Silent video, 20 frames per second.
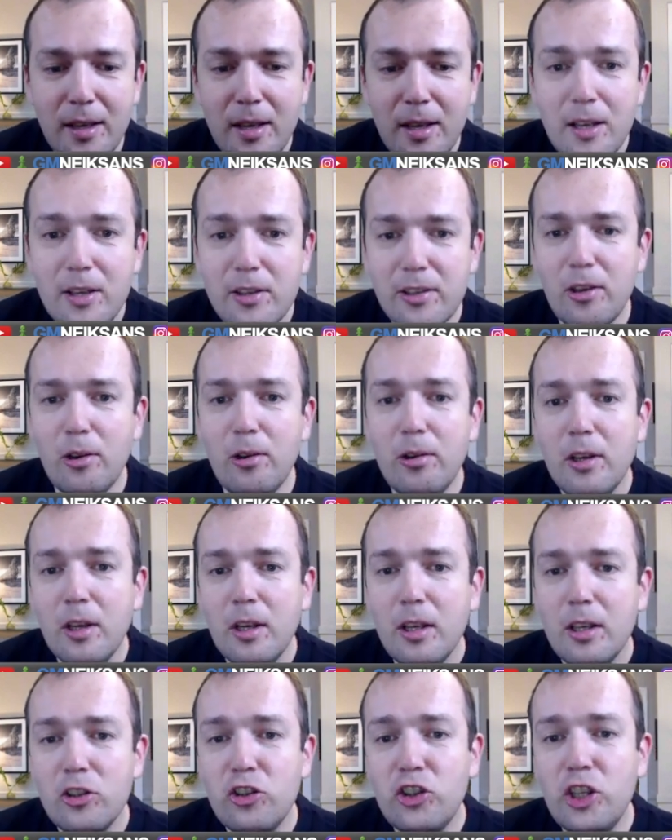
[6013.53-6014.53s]
So
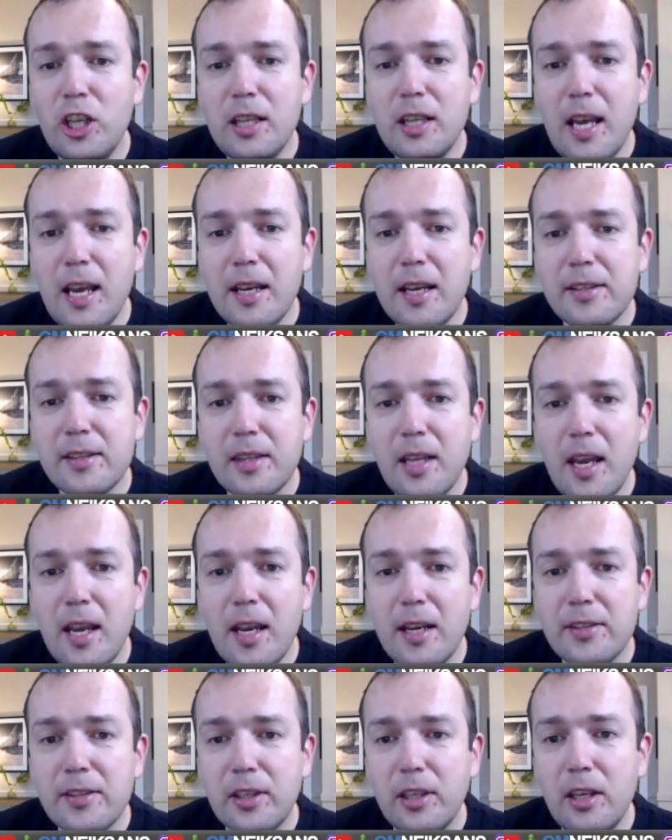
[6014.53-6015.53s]
g
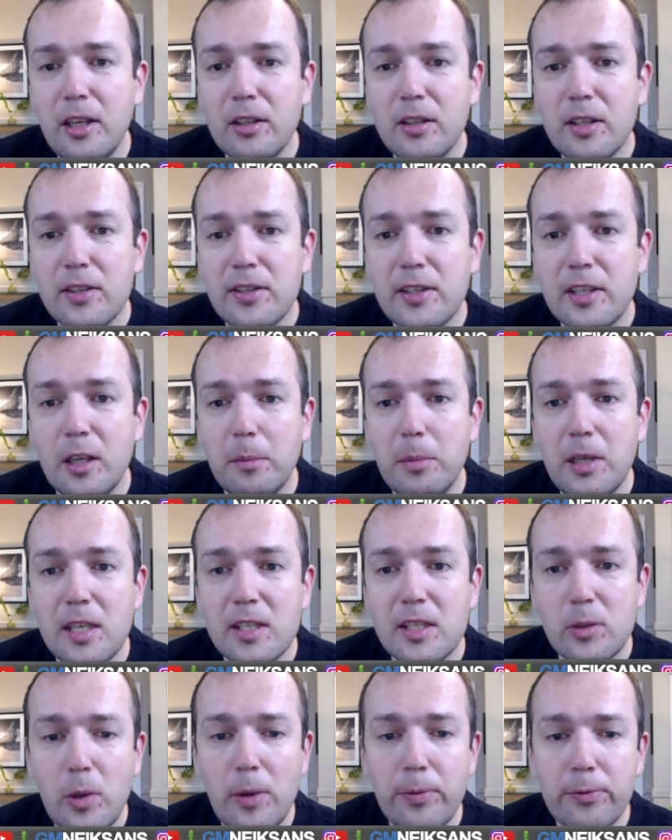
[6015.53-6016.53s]
takes here. This is going to be a
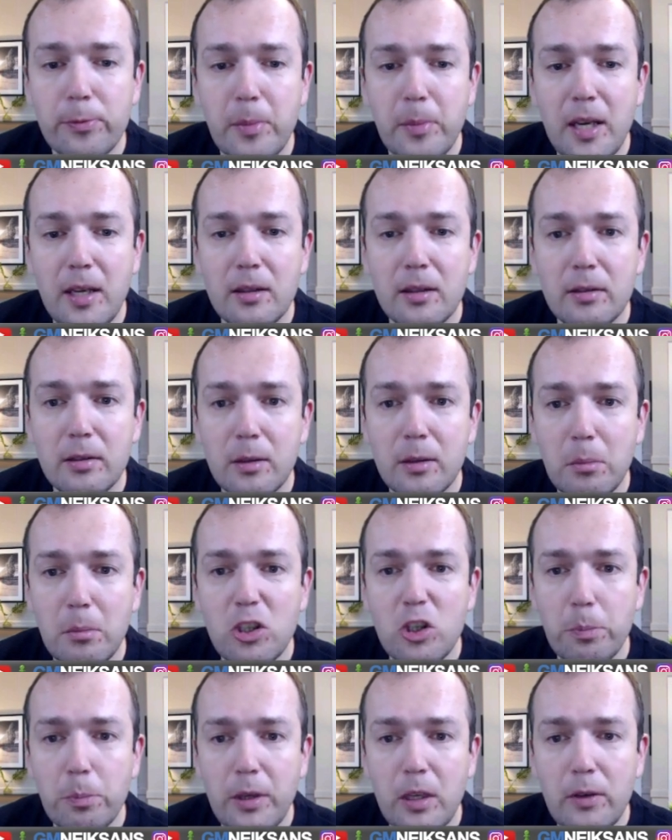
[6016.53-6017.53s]
swift mate.
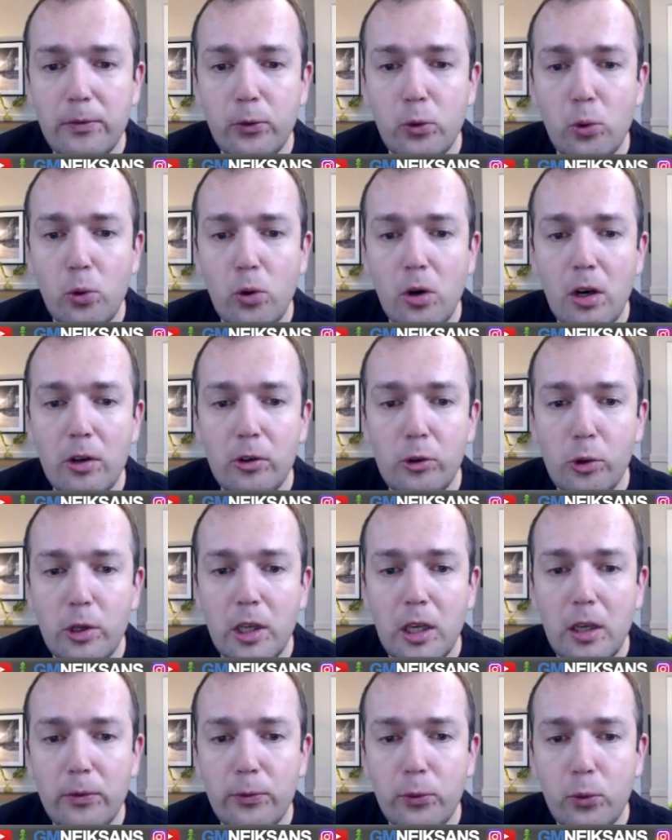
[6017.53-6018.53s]
Bishop e4, rook
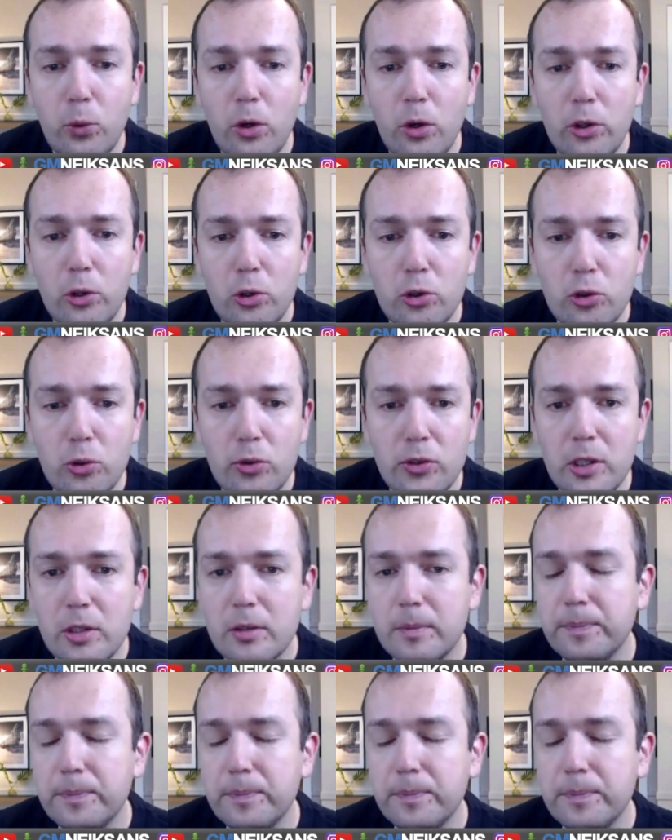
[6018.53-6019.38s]
e4, you choose it.